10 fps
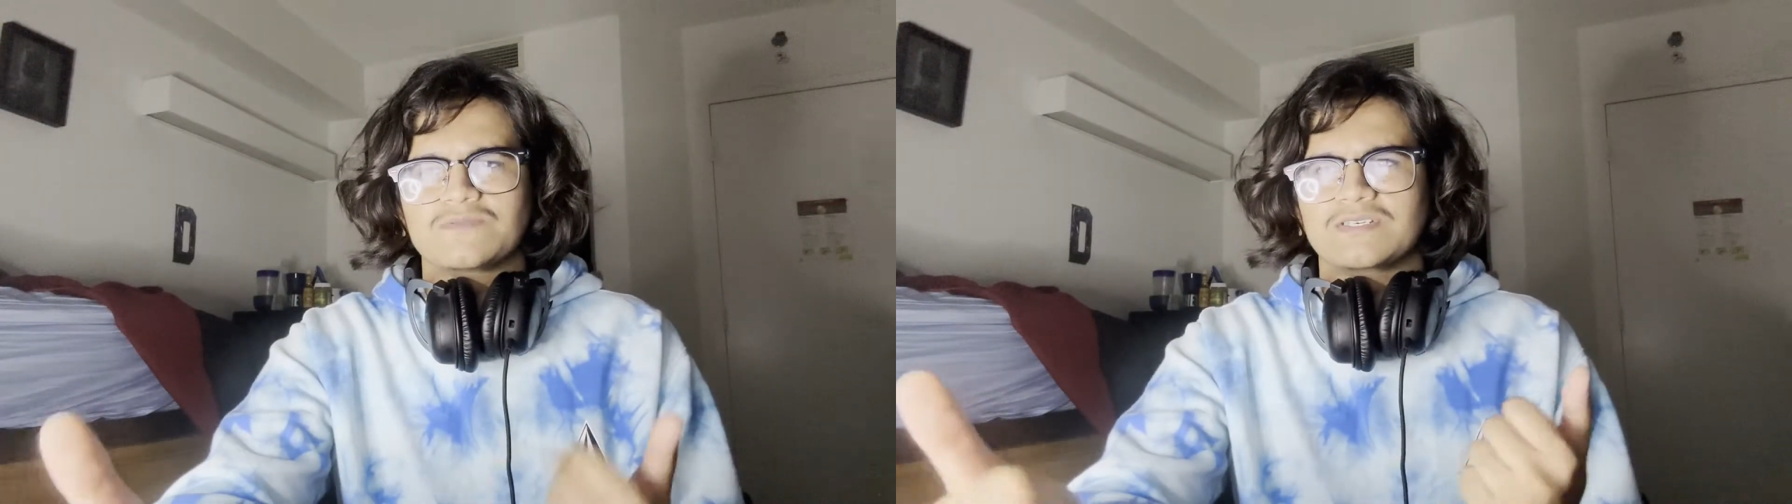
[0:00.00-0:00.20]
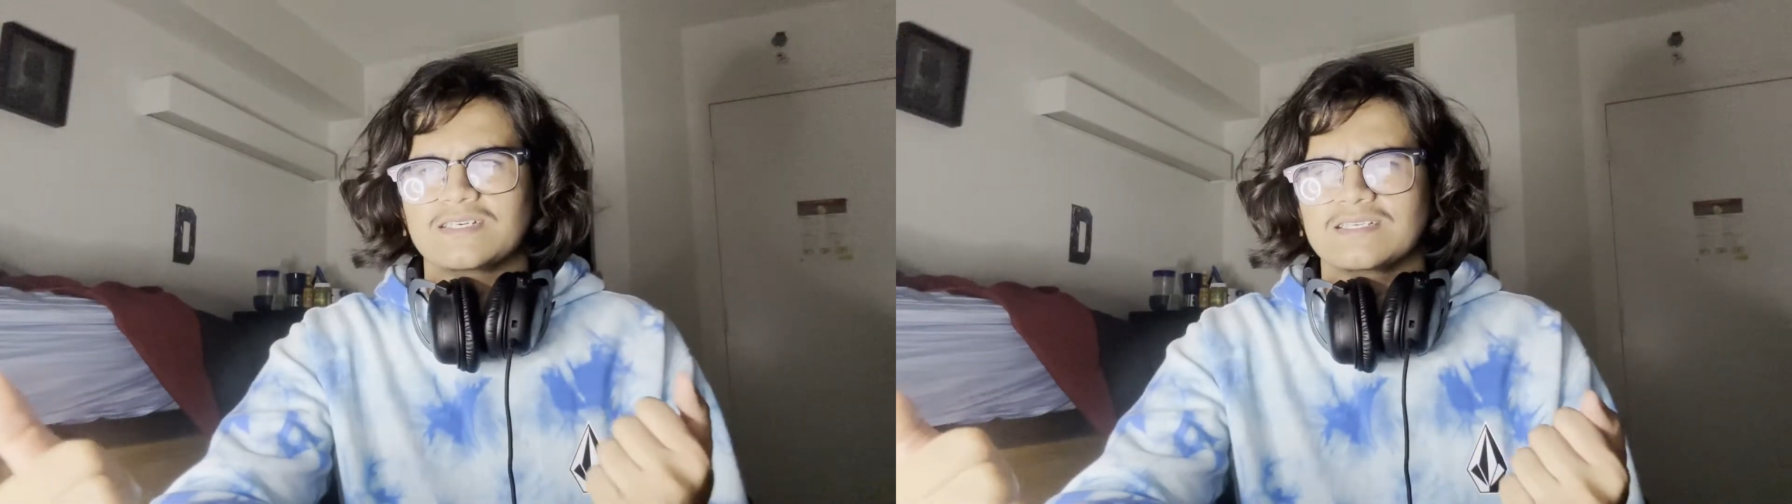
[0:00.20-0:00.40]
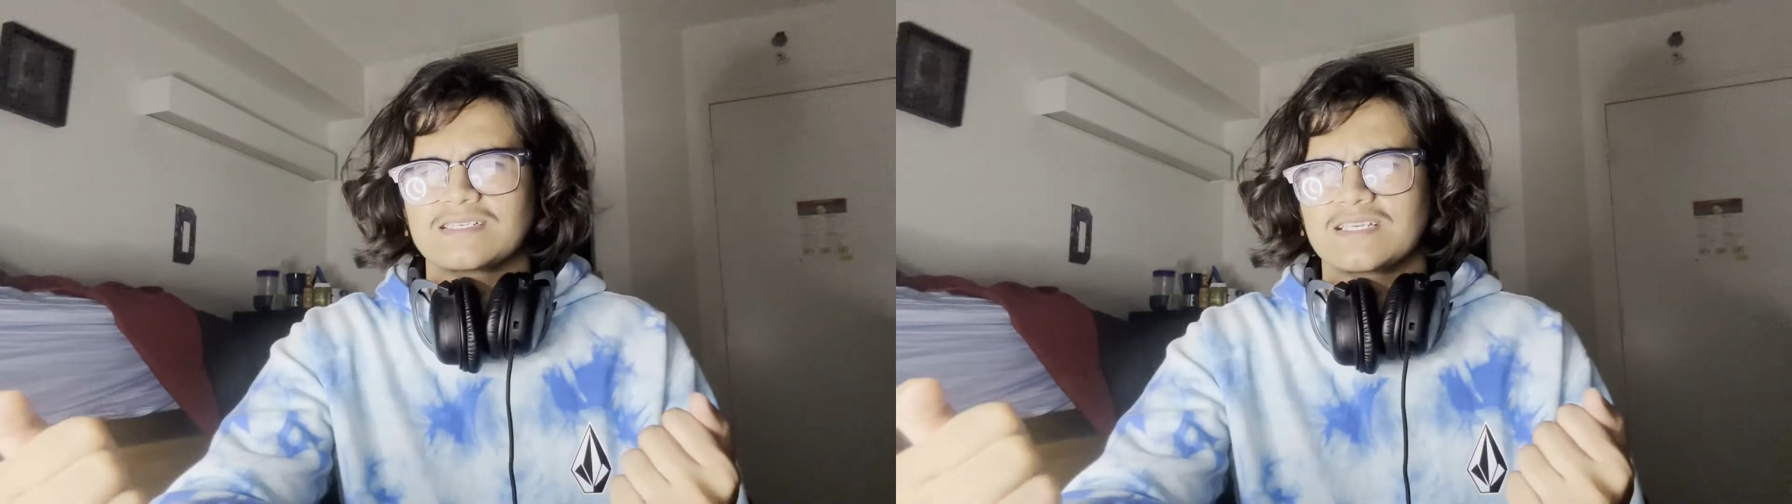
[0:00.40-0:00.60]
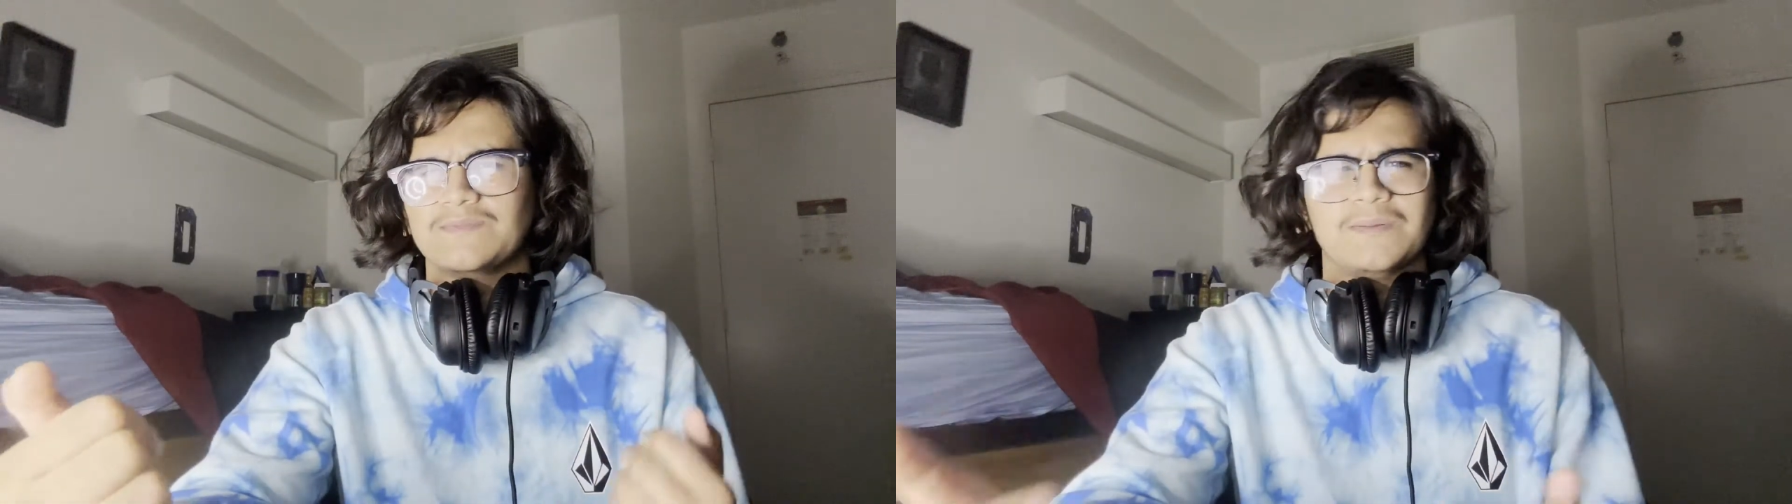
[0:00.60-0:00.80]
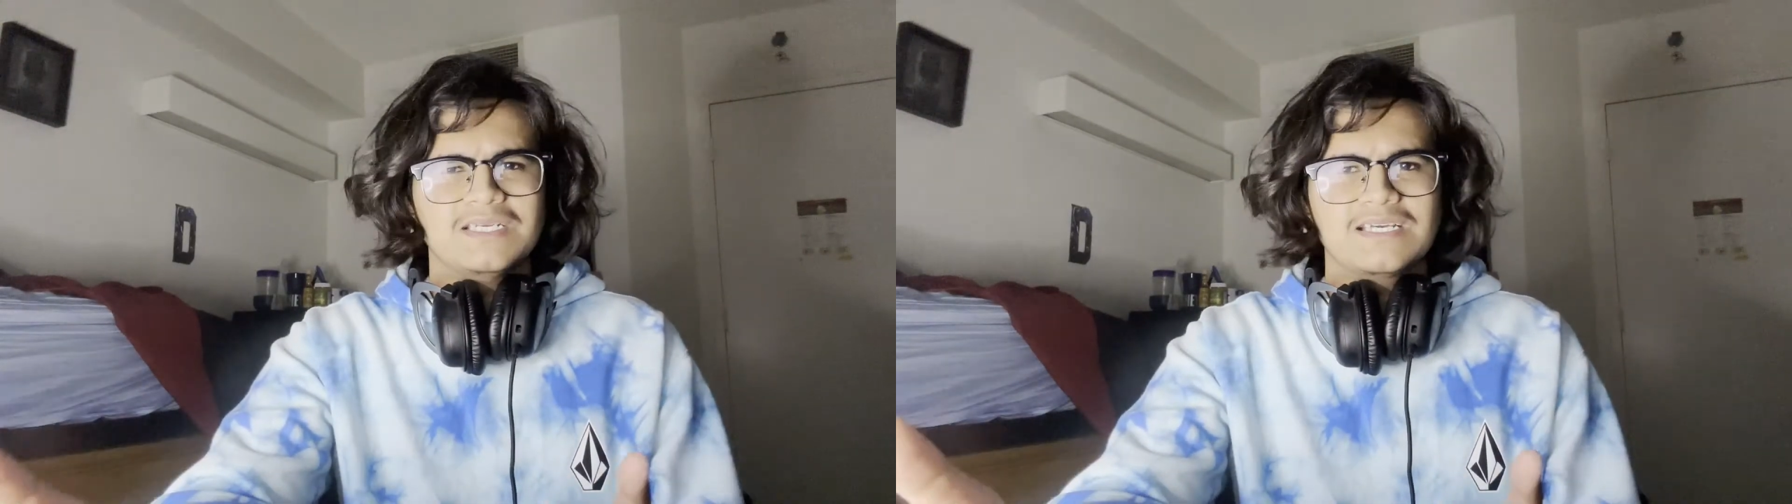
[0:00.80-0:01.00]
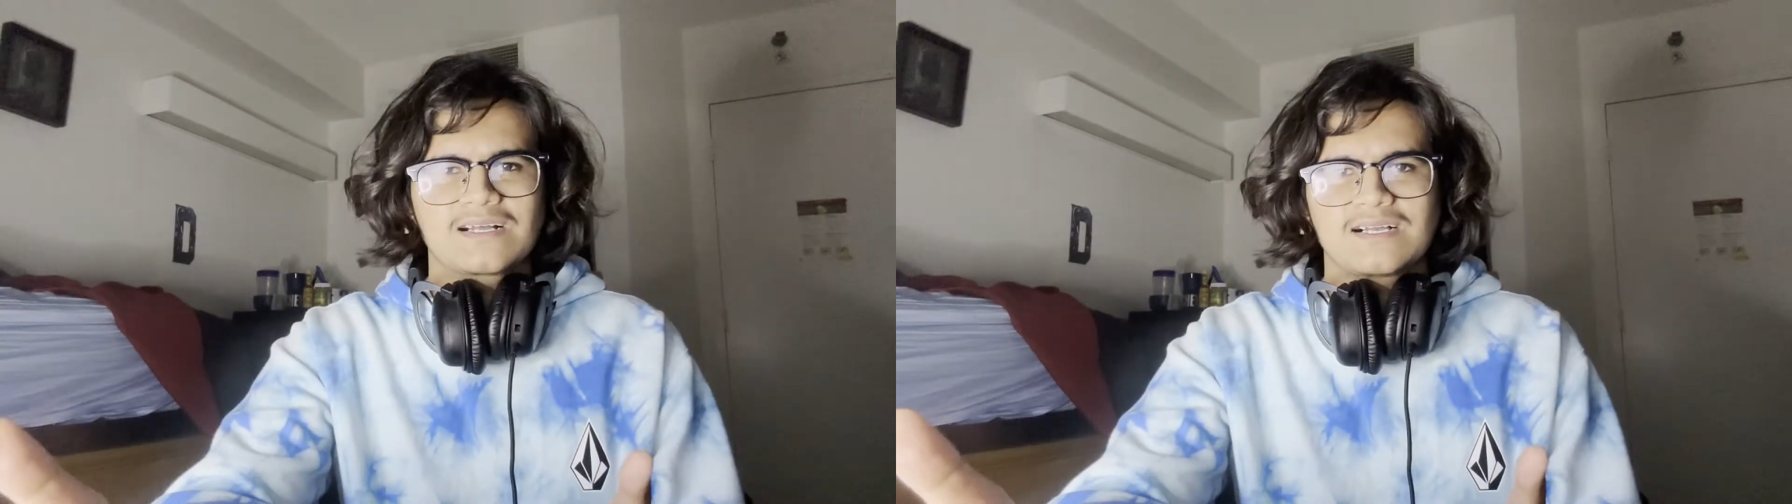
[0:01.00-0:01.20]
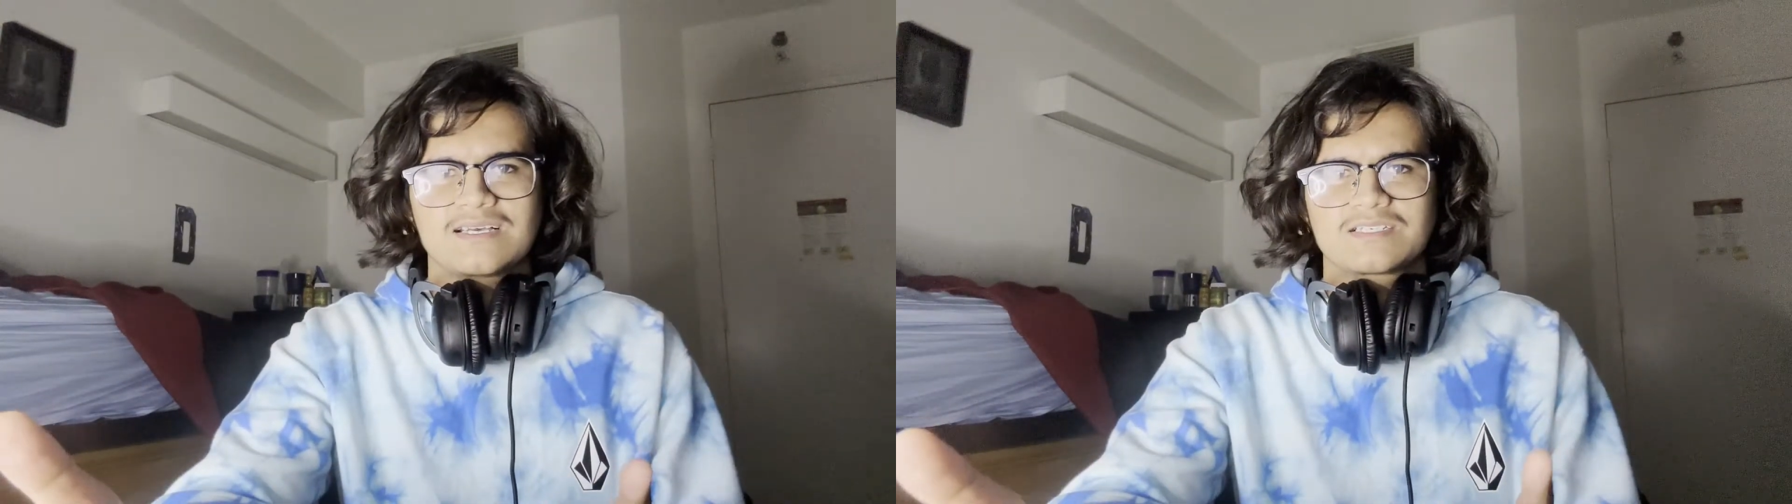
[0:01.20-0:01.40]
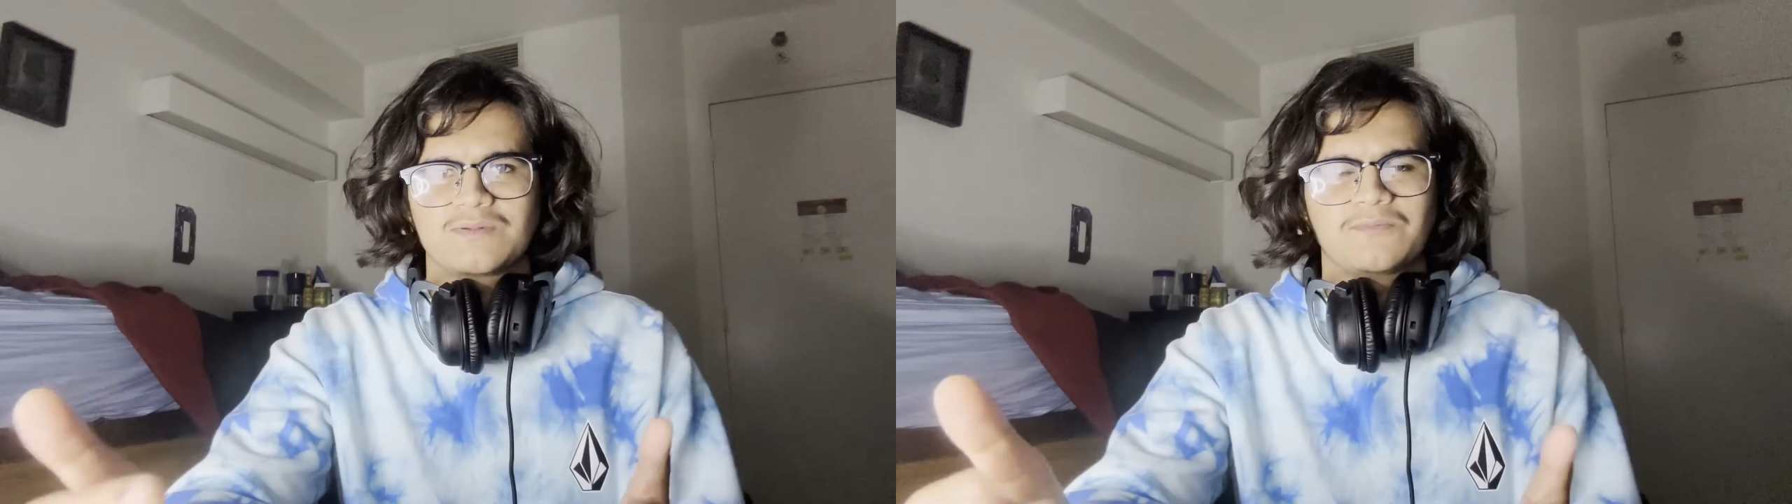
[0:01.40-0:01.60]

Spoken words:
because in my media class,